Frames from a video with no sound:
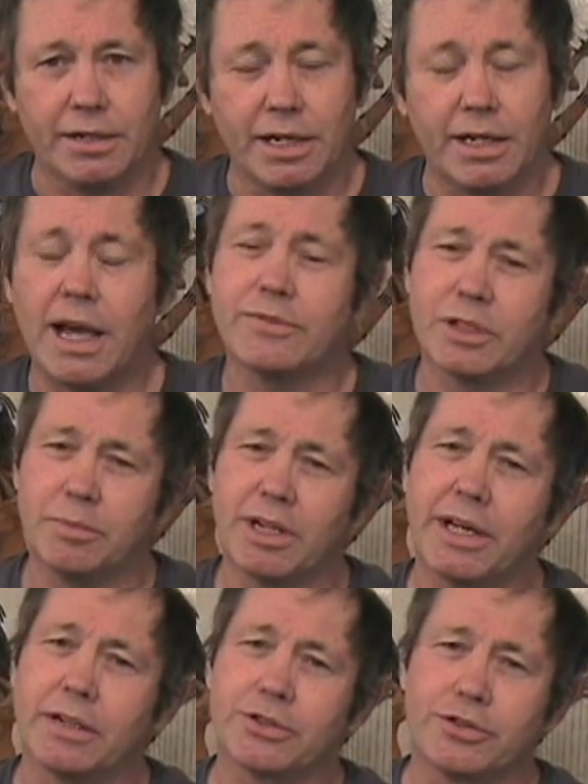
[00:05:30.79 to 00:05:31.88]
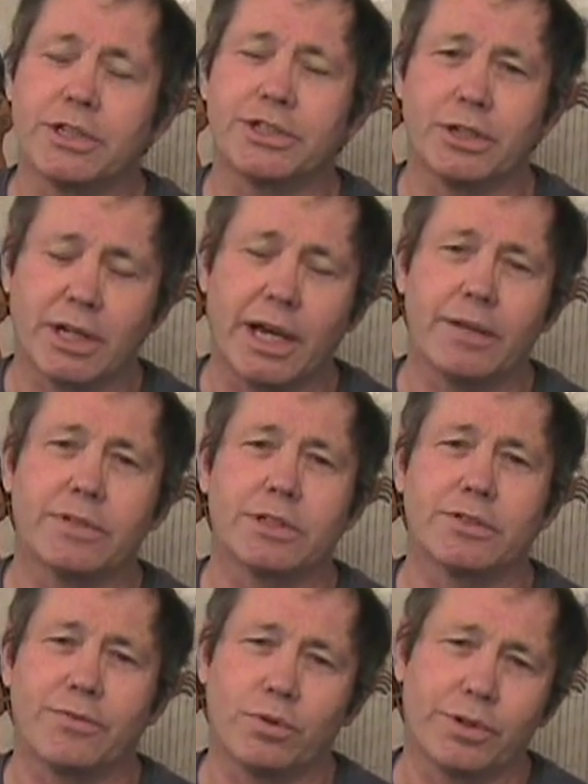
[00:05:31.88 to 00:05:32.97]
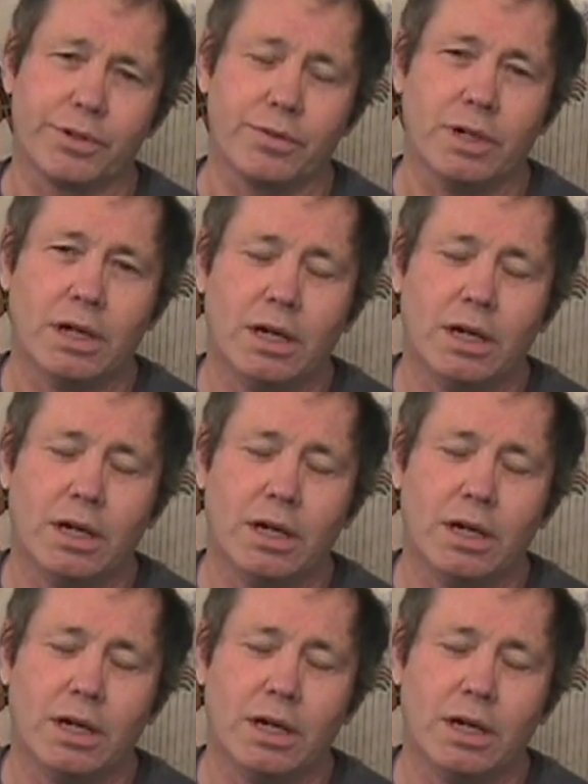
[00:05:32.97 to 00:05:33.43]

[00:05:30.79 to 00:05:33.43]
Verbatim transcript: and have somebody else stretch your canvases for you.